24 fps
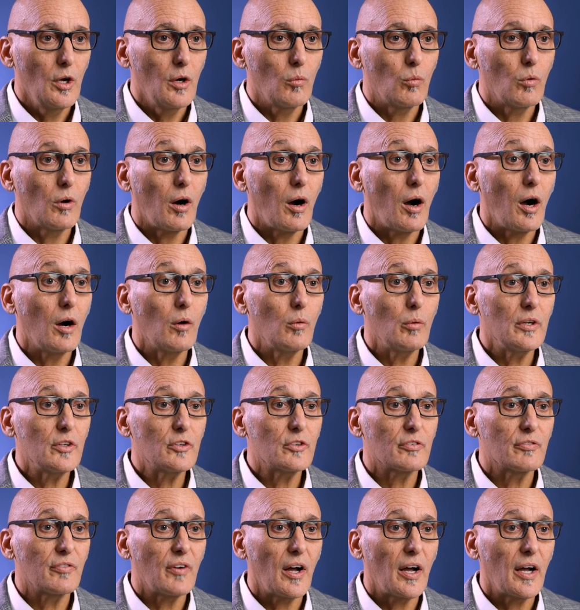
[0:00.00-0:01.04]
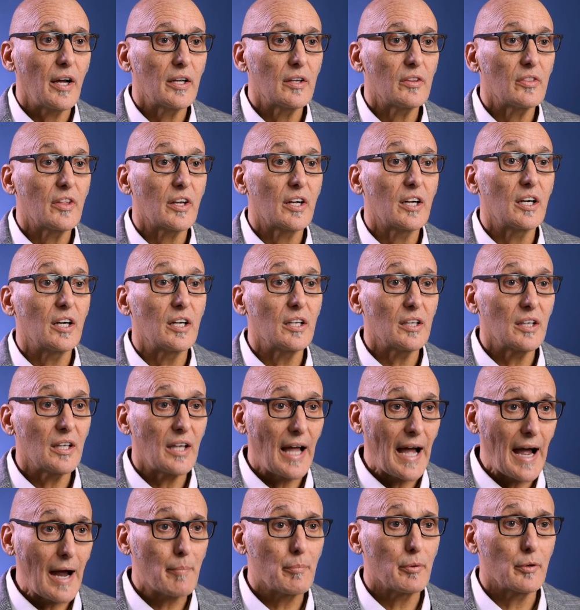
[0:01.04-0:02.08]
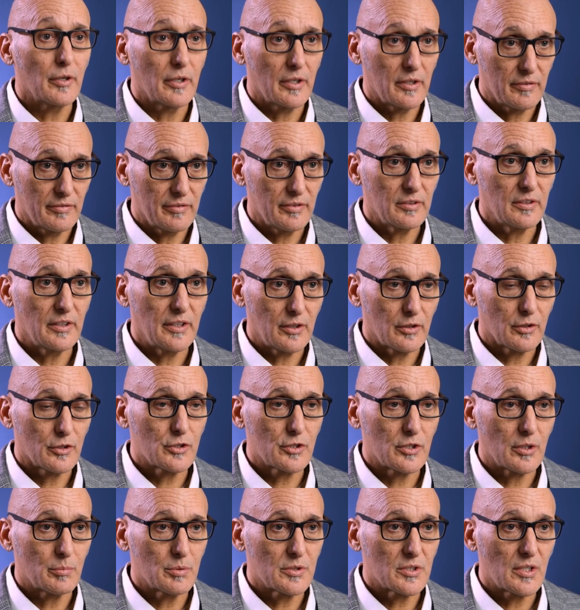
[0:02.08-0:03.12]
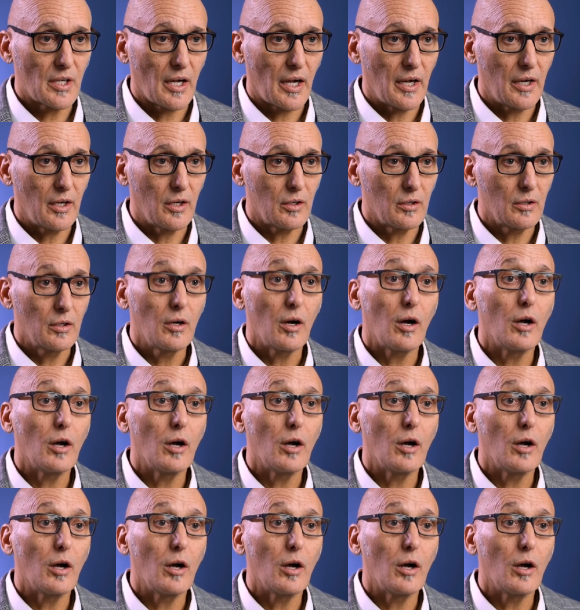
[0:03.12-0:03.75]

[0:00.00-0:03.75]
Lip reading: will always find the collaborative leadership style,